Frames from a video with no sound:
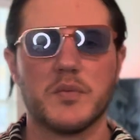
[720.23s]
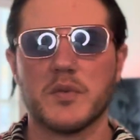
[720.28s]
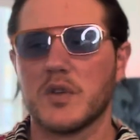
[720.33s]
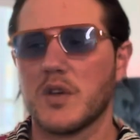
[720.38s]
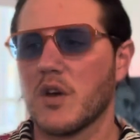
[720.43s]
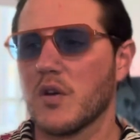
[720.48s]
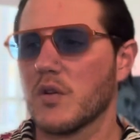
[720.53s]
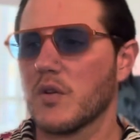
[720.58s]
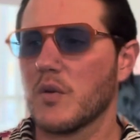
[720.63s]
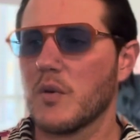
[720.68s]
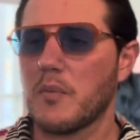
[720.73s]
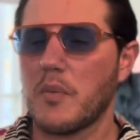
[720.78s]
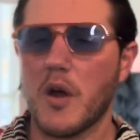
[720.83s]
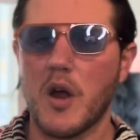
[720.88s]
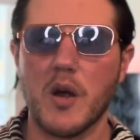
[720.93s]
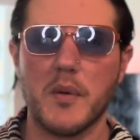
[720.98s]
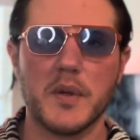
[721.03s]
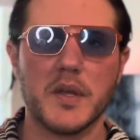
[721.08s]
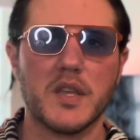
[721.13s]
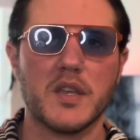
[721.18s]
going to a
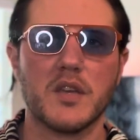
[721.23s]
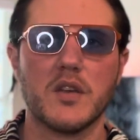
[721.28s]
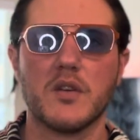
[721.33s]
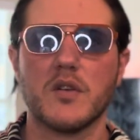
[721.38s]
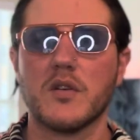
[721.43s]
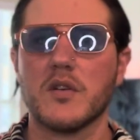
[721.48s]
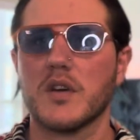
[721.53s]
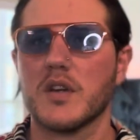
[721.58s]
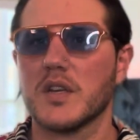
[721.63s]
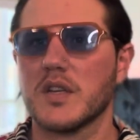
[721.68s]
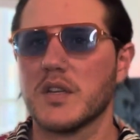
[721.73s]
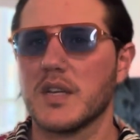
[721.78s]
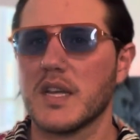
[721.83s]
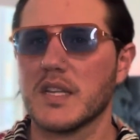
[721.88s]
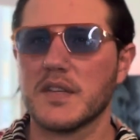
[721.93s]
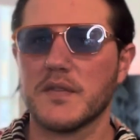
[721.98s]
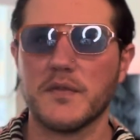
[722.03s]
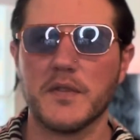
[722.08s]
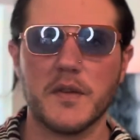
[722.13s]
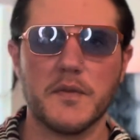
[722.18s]
barbecue, or you got
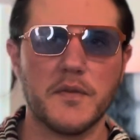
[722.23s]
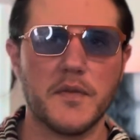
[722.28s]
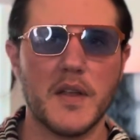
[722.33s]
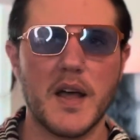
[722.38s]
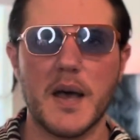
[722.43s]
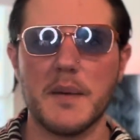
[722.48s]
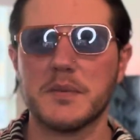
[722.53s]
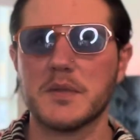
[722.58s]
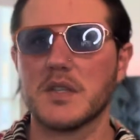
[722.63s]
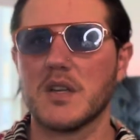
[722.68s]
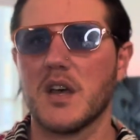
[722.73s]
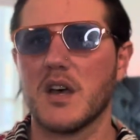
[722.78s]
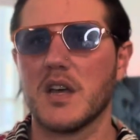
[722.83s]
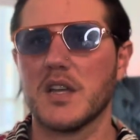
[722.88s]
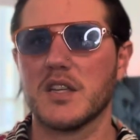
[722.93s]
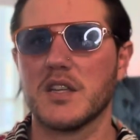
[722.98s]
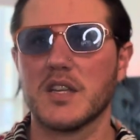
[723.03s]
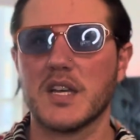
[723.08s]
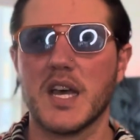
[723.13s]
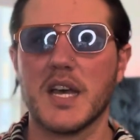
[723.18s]
your flip-flops on,
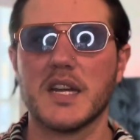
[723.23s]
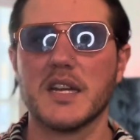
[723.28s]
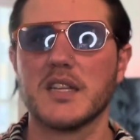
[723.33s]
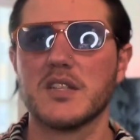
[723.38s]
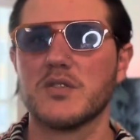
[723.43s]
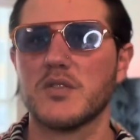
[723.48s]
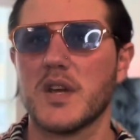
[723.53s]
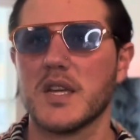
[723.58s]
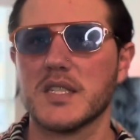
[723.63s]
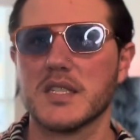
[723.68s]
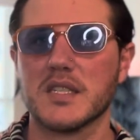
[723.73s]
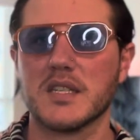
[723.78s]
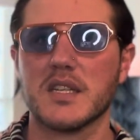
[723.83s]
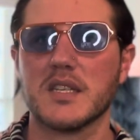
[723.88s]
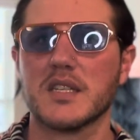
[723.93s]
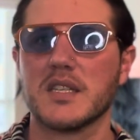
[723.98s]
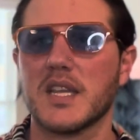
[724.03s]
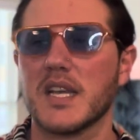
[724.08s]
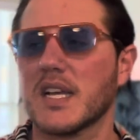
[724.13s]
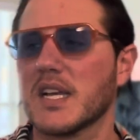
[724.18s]
you kind of dress
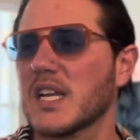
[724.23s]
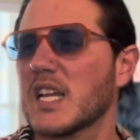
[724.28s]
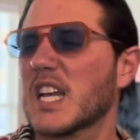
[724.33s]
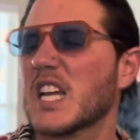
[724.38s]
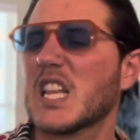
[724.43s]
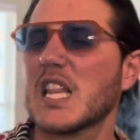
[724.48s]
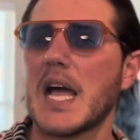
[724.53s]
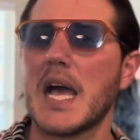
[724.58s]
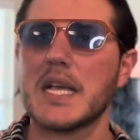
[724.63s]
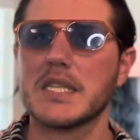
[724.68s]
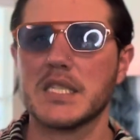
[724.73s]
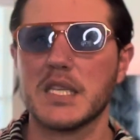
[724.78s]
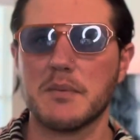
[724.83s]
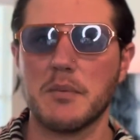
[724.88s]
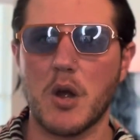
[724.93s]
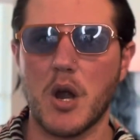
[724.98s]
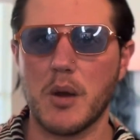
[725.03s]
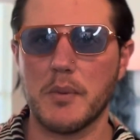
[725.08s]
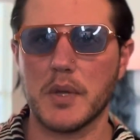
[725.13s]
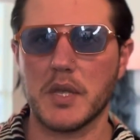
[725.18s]
the classy
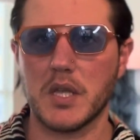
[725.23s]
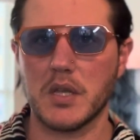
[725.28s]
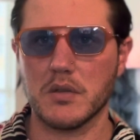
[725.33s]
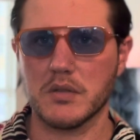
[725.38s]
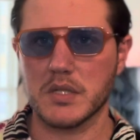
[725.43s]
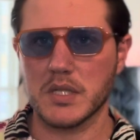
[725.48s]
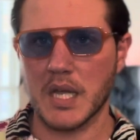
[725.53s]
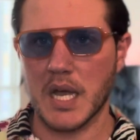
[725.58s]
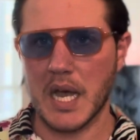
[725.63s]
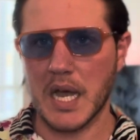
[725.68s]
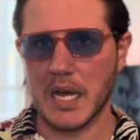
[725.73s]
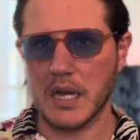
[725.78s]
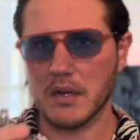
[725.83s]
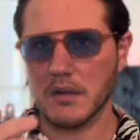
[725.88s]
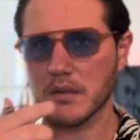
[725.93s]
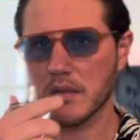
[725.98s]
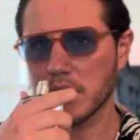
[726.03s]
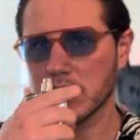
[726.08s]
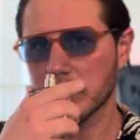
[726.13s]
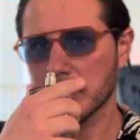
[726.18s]
barbecue style,
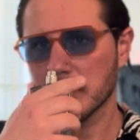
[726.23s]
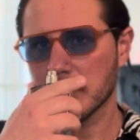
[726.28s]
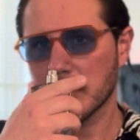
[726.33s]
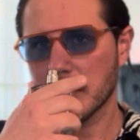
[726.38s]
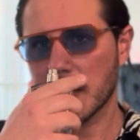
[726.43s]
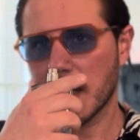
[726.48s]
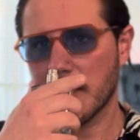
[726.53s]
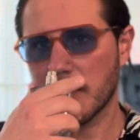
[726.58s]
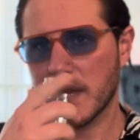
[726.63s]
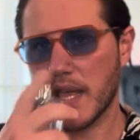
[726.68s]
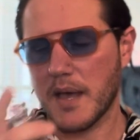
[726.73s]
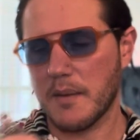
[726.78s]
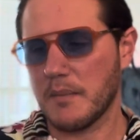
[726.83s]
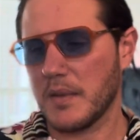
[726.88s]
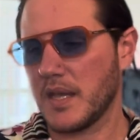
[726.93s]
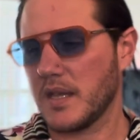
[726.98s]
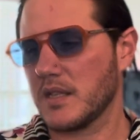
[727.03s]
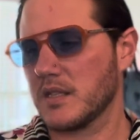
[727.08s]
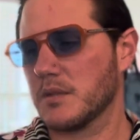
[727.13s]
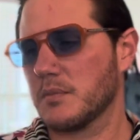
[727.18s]
whatever that
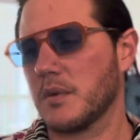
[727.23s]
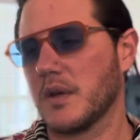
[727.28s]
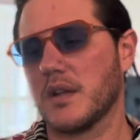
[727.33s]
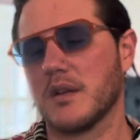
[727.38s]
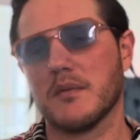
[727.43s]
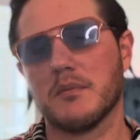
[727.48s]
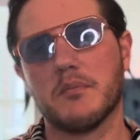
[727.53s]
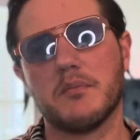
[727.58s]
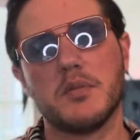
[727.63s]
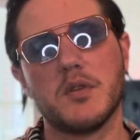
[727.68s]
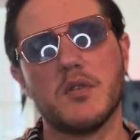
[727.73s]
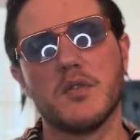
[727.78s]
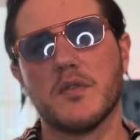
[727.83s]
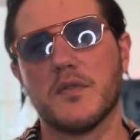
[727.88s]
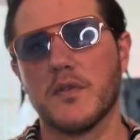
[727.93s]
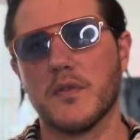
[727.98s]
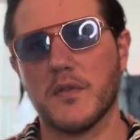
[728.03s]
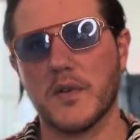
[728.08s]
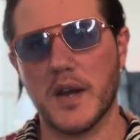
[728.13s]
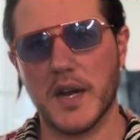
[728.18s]
means. But
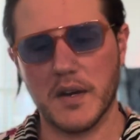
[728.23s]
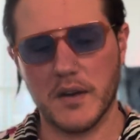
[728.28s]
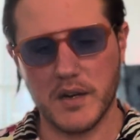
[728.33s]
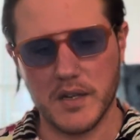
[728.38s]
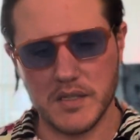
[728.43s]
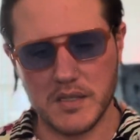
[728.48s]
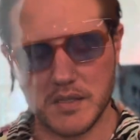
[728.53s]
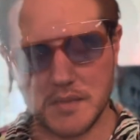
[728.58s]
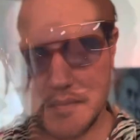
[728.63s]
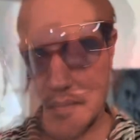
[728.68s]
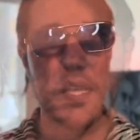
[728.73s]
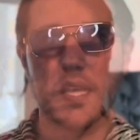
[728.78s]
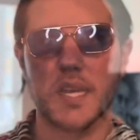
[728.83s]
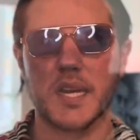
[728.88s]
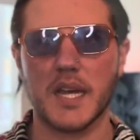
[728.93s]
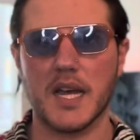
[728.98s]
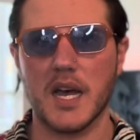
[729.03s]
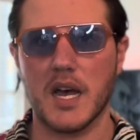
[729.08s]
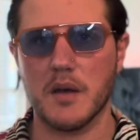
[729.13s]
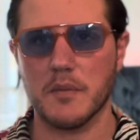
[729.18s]
beautiful fragrance. Did get a
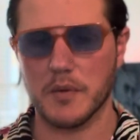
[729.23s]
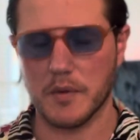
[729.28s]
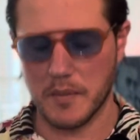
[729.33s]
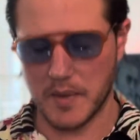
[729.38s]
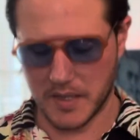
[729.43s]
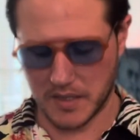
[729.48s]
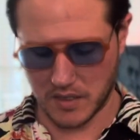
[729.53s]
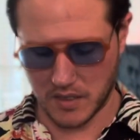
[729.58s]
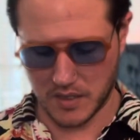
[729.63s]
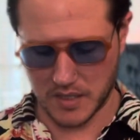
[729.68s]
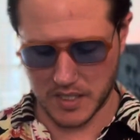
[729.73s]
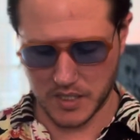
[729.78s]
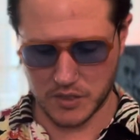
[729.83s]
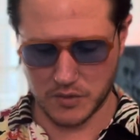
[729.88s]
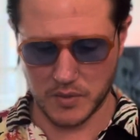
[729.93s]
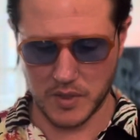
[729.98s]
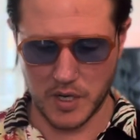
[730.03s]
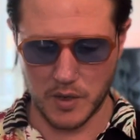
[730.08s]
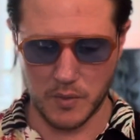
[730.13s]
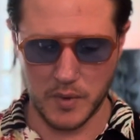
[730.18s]
compliment on this
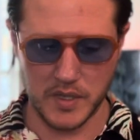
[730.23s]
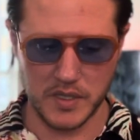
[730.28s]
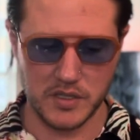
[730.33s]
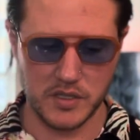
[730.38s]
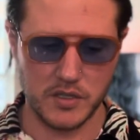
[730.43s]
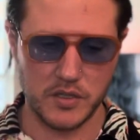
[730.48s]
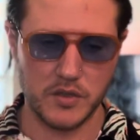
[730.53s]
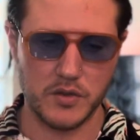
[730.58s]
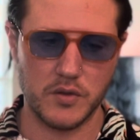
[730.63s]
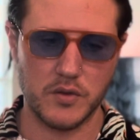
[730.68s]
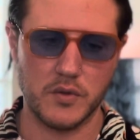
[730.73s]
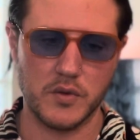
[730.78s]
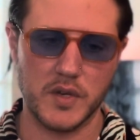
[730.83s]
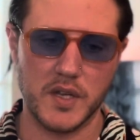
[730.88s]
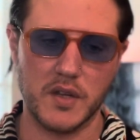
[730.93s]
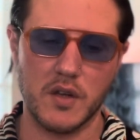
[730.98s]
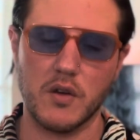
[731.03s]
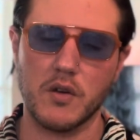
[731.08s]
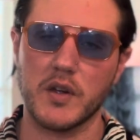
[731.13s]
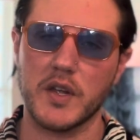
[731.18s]
when I went to
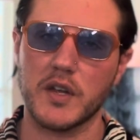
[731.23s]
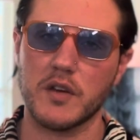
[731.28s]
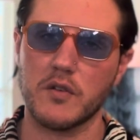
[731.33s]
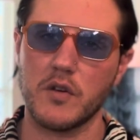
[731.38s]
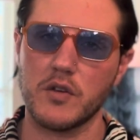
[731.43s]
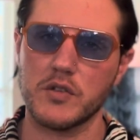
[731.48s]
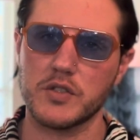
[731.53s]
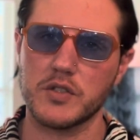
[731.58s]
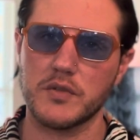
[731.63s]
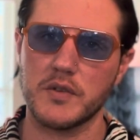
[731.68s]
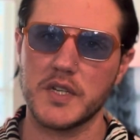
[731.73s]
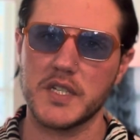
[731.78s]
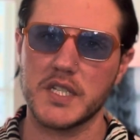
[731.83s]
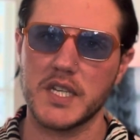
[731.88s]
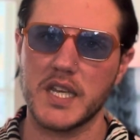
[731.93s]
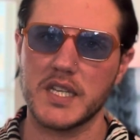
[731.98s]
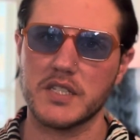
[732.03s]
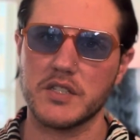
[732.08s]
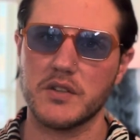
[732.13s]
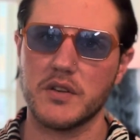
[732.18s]
go get groceries
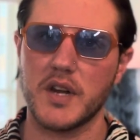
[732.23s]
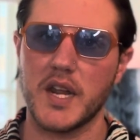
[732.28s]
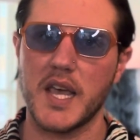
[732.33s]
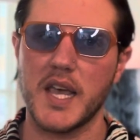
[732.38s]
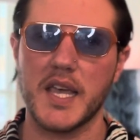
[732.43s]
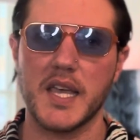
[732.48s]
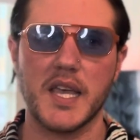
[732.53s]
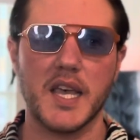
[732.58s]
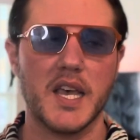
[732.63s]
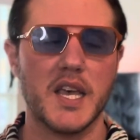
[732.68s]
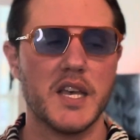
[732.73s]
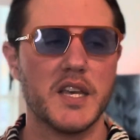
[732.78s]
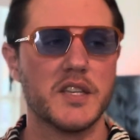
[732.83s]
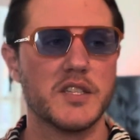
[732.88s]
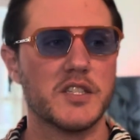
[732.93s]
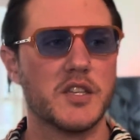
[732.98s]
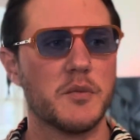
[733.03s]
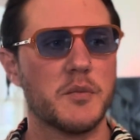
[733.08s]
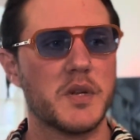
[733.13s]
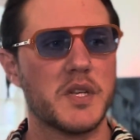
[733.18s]
yesterday.
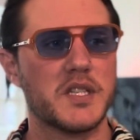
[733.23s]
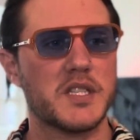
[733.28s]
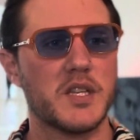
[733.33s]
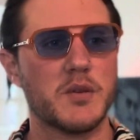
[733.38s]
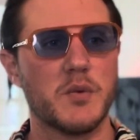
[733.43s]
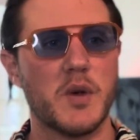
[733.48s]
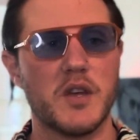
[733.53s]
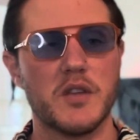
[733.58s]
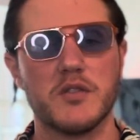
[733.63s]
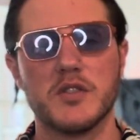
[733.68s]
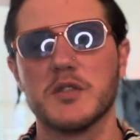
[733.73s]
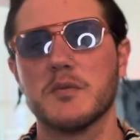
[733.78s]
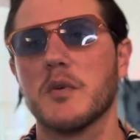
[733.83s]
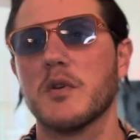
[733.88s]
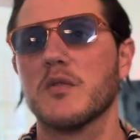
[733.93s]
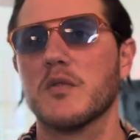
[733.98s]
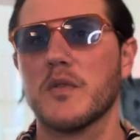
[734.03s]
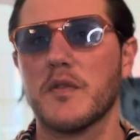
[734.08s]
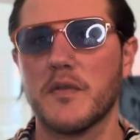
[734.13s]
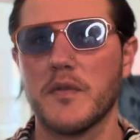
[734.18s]
Somebody said, "Wow, you smell
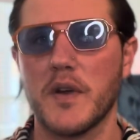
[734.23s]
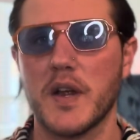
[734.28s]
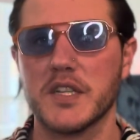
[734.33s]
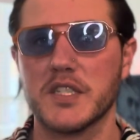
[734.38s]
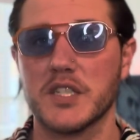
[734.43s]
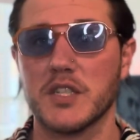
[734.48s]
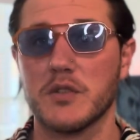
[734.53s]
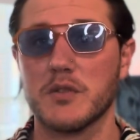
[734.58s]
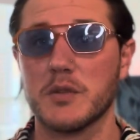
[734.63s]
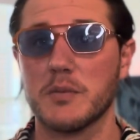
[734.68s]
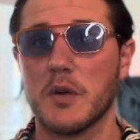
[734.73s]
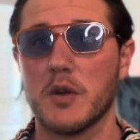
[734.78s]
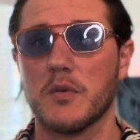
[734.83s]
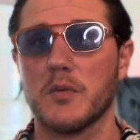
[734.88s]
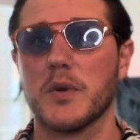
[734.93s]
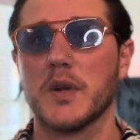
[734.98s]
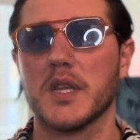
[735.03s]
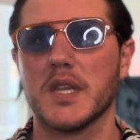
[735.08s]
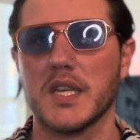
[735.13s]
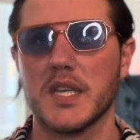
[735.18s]
refreshing, you smell
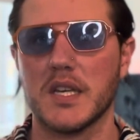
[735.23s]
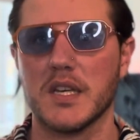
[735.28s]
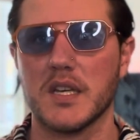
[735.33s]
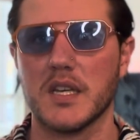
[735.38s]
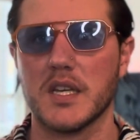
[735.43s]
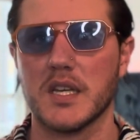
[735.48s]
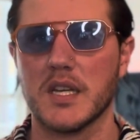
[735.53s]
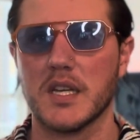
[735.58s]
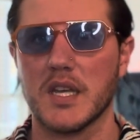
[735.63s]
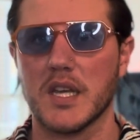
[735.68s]
really good.